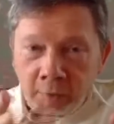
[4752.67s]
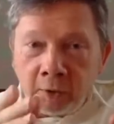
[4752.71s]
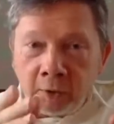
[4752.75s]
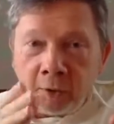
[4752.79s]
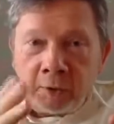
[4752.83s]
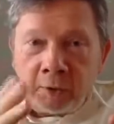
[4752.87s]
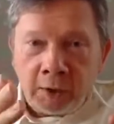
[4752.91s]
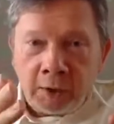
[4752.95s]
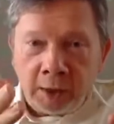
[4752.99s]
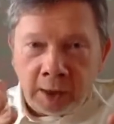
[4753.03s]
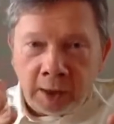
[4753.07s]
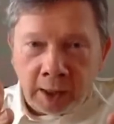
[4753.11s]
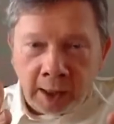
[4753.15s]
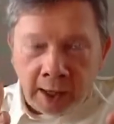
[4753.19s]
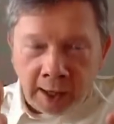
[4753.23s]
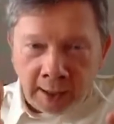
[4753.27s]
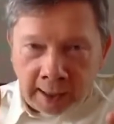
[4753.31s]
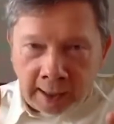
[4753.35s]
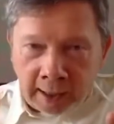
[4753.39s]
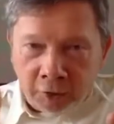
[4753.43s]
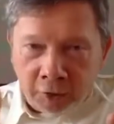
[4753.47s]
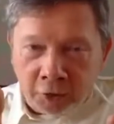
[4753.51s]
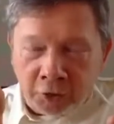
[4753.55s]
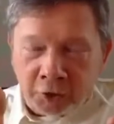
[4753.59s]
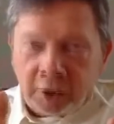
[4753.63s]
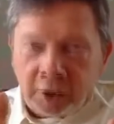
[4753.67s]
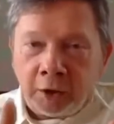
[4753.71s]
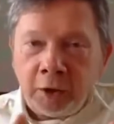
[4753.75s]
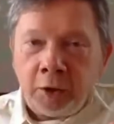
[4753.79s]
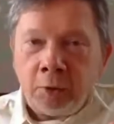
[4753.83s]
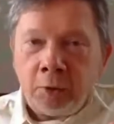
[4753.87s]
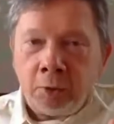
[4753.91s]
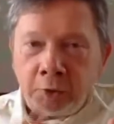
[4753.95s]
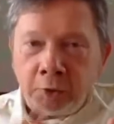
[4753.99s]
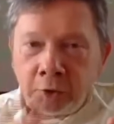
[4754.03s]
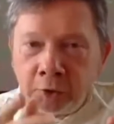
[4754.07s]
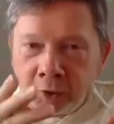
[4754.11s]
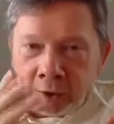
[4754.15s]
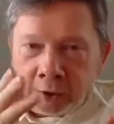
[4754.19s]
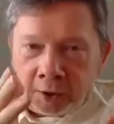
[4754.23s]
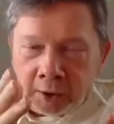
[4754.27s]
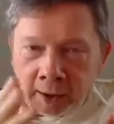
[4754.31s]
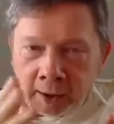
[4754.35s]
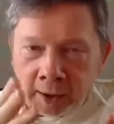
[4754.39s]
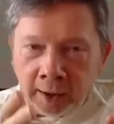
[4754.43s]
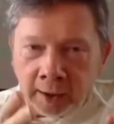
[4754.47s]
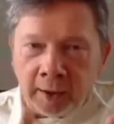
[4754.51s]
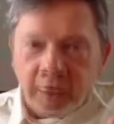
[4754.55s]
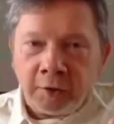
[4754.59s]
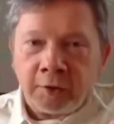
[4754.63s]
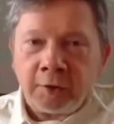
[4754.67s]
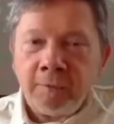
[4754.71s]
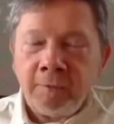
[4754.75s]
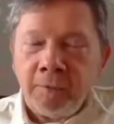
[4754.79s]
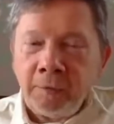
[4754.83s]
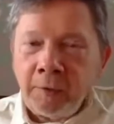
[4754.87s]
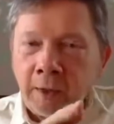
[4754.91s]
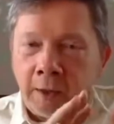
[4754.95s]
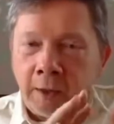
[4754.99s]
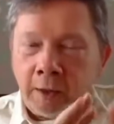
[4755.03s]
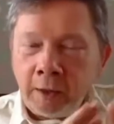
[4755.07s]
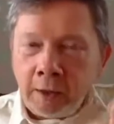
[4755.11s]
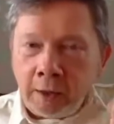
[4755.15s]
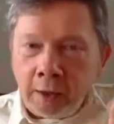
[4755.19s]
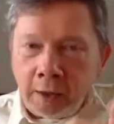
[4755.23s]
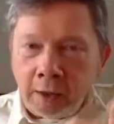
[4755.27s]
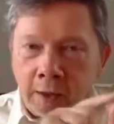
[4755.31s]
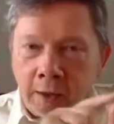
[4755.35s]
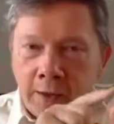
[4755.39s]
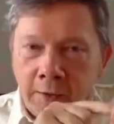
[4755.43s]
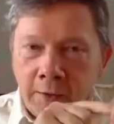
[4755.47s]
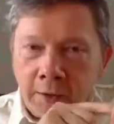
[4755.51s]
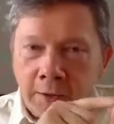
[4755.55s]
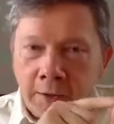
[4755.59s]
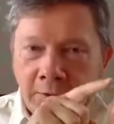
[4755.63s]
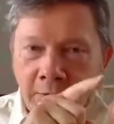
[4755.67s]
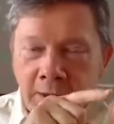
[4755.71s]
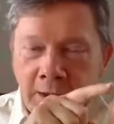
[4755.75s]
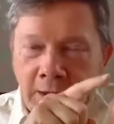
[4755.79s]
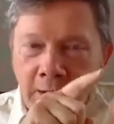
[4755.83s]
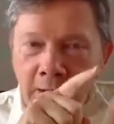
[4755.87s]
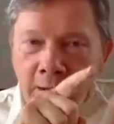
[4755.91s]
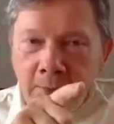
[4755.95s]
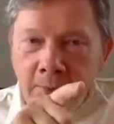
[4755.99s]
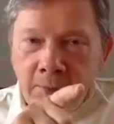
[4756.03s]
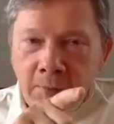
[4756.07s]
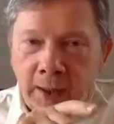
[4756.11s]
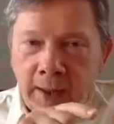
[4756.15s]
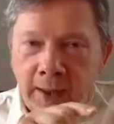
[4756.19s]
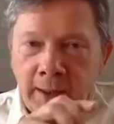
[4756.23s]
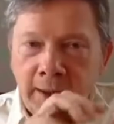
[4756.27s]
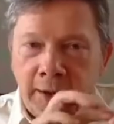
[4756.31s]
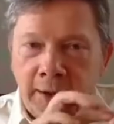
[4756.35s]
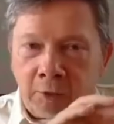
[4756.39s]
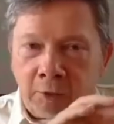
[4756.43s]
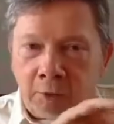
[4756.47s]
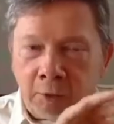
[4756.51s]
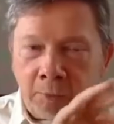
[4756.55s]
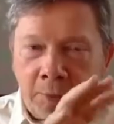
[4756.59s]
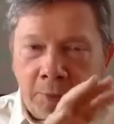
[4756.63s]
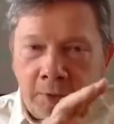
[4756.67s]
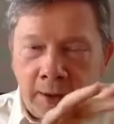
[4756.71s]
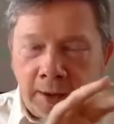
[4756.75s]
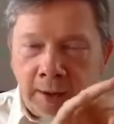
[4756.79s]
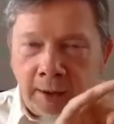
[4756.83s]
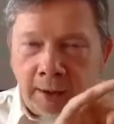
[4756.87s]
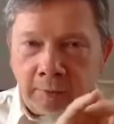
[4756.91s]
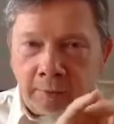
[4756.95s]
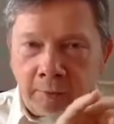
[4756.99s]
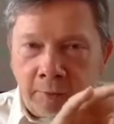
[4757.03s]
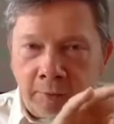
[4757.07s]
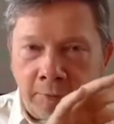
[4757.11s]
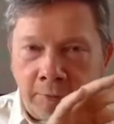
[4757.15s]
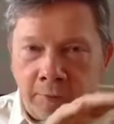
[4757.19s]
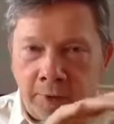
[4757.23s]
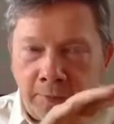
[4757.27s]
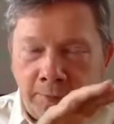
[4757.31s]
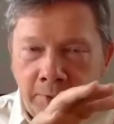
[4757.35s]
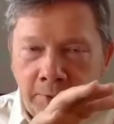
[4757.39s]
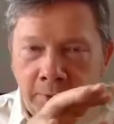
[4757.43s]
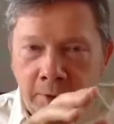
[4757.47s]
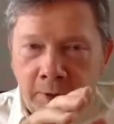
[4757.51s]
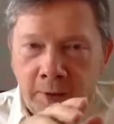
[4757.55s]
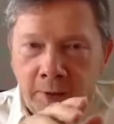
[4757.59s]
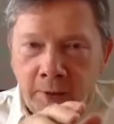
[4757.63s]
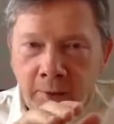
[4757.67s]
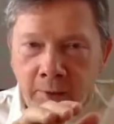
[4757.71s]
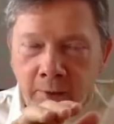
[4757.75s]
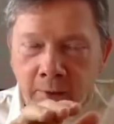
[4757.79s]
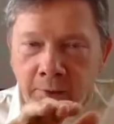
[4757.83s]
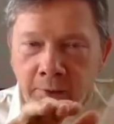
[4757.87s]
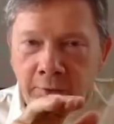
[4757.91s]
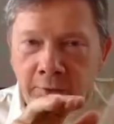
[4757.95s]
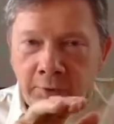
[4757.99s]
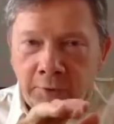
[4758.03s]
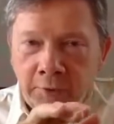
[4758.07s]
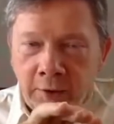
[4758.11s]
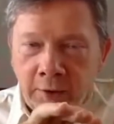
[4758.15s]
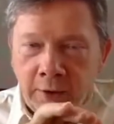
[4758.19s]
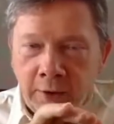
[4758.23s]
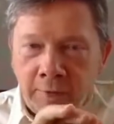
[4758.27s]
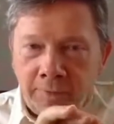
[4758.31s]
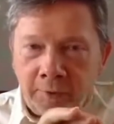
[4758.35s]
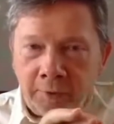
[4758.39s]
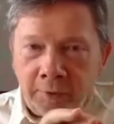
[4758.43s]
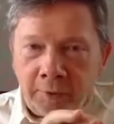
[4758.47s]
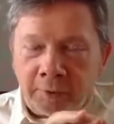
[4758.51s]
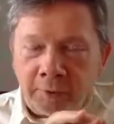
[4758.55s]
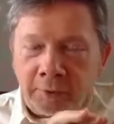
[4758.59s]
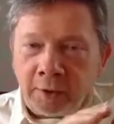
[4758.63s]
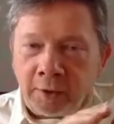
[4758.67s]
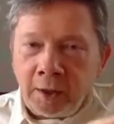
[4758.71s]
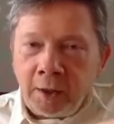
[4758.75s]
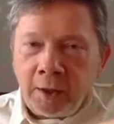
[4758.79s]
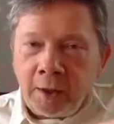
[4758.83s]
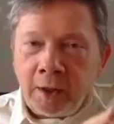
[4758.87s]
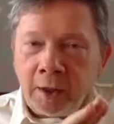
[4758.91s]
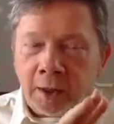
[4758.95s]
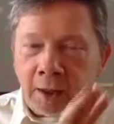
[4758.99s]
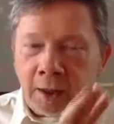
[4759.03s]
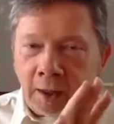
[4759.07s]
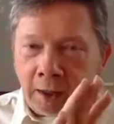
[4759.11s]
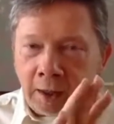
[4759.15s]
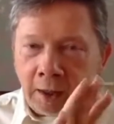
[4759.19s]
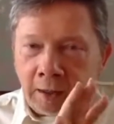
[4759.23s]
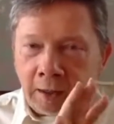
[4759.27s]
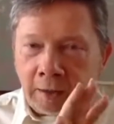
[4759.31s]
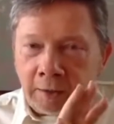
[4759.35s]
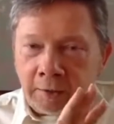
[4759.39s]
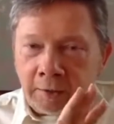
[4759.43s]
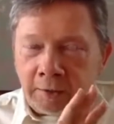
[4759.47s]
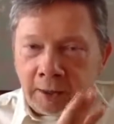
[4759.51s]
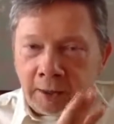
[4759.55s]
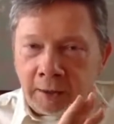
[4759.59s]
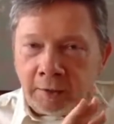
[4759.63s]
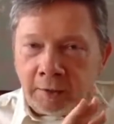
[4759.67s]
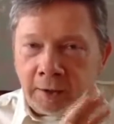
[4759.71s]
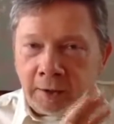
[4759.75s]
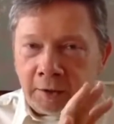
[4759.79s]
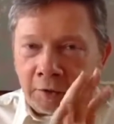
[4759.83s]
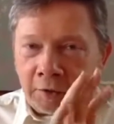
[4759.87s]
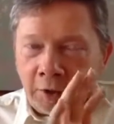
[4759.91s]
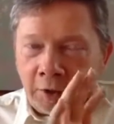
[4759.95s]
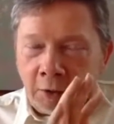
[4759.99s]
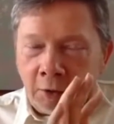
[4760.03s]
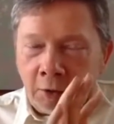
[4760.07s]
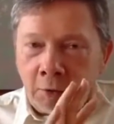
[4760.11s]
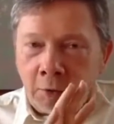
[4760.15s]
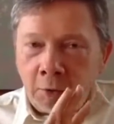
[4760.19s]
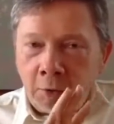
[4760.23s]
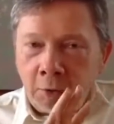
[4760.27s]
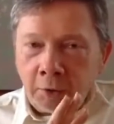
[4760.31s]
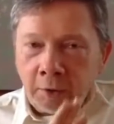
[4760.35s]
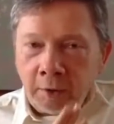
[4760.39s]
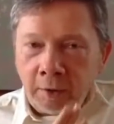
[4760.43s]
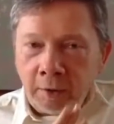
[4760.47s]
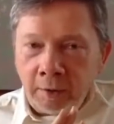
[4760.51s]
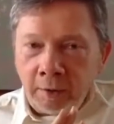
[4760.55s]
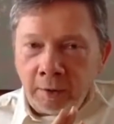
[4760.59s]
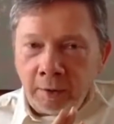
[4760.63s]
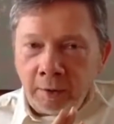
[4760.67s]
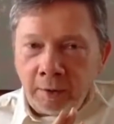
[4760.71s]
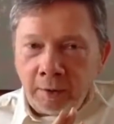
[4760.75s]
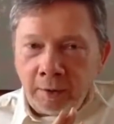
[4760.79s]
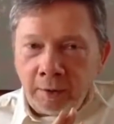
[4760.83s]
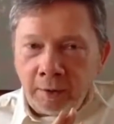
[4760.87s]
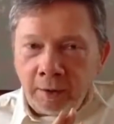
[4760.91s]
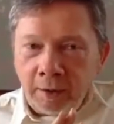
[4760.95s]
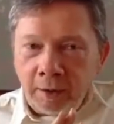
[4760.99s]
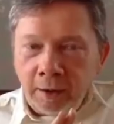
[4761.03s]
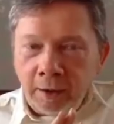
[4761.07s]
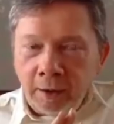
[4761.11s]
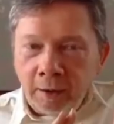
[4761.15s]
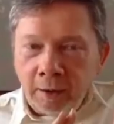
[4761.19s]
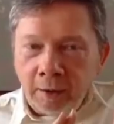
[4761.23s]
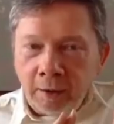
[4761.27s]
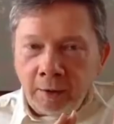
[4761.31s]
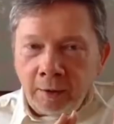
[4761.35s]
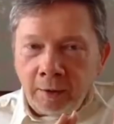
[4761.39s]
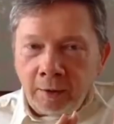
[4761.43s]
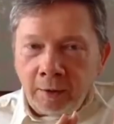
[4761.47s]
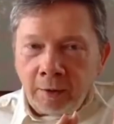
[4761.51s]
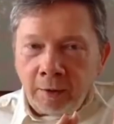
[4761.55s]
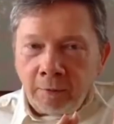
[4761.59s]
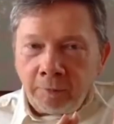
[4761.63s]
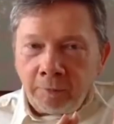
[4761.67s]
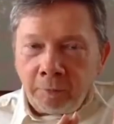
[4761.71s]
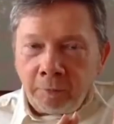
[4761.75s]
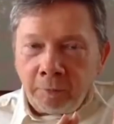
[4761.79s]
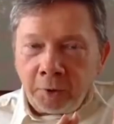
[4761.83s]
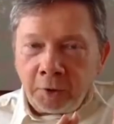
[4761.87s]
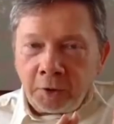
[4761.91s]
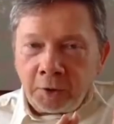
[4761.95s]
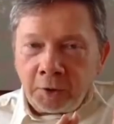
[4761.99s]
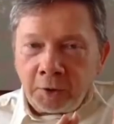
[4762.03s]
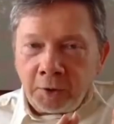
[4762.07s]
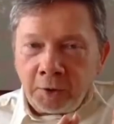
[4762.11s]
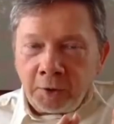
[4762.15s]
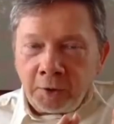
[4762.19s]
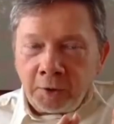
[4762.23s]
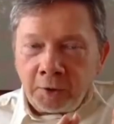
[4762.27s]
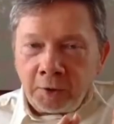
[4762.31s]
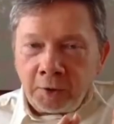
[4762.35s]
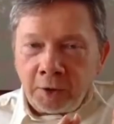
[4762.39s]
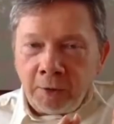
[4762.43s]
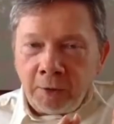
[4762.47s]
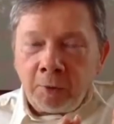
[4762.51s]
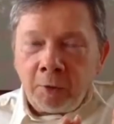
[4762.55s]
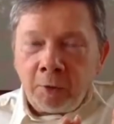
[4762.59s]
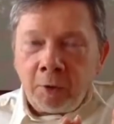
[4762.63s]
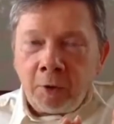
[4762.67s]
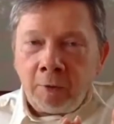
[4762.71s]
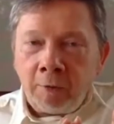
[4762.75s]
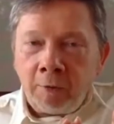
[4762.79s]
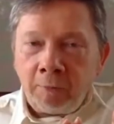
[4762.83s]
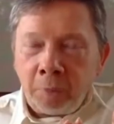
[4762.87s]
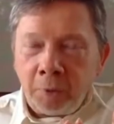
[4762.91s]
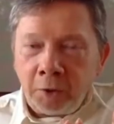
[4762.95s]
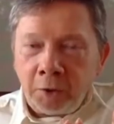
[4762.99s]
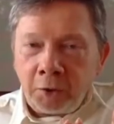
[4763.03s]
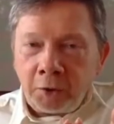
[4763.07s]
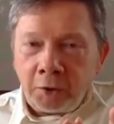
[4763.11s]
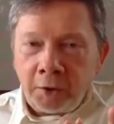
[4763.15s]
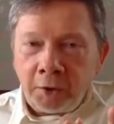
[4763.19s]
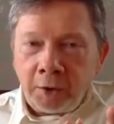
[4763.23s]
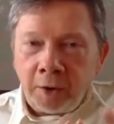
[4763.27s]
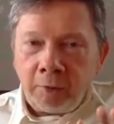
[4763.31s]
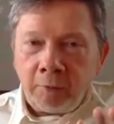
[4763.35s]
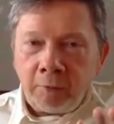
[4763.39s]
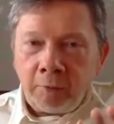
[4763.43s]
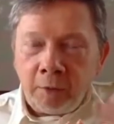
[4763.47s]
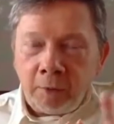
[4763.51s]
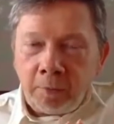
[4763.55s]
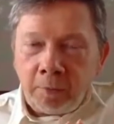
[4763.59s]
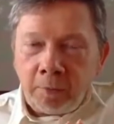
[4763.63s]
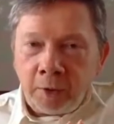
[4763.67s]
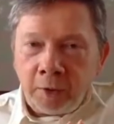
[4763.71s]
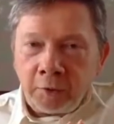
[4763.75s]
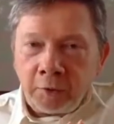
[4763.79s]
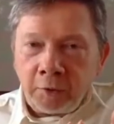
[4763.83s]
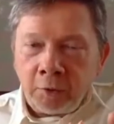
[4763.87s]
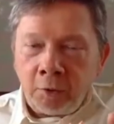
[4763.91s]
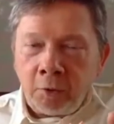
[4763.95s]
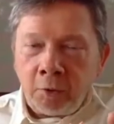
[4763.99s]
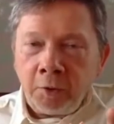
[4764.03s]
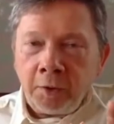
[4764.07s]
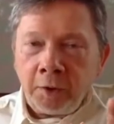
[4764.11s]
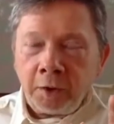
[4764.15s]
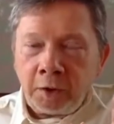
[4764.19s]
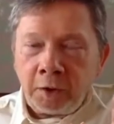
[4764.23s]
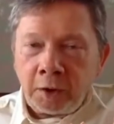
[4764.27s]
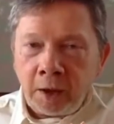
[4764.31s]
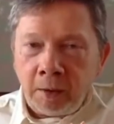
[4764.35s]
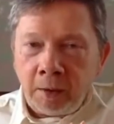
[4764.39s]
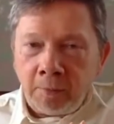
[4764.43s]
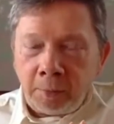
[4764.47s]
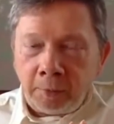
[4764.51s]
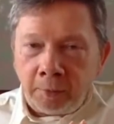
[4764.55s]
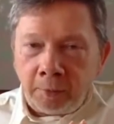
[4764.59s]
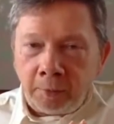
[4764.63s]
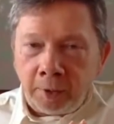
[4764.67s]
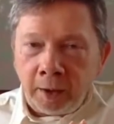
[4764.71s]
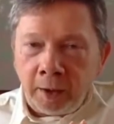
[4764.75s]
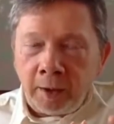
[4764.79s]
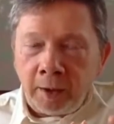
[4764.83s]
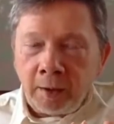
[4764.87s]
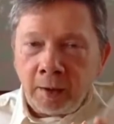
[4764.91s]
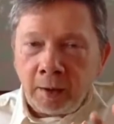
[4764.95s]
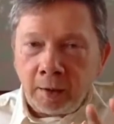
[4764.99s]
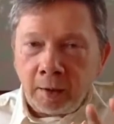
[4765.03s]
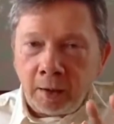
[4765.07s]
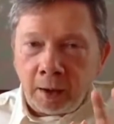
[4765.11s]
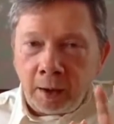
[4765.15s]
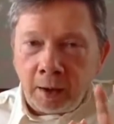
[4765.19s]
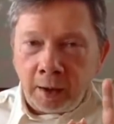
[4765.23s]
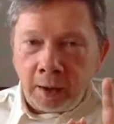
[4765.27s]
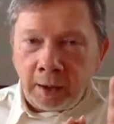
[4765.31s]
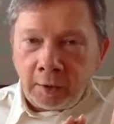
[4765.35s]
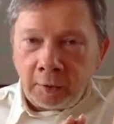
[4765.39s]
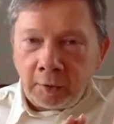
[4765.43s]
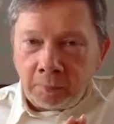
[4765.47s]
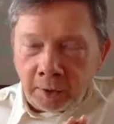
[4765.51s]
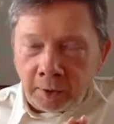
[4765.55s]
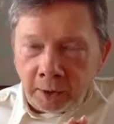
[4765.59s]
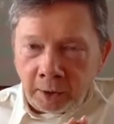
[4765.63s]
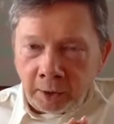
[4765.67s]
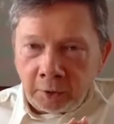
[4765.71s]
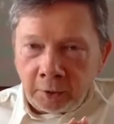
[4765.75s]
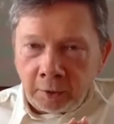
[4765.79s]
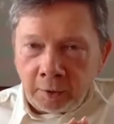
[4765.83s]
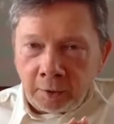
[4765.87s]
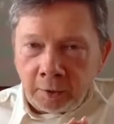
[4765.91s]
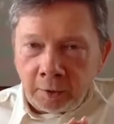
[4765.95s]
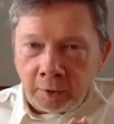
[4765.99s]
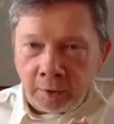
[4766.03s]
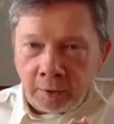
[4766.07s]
The analogy I used again is the thinking mind could be like the ripple on the surface, and then there's the ocean, of which the ripple is only a temporary expression.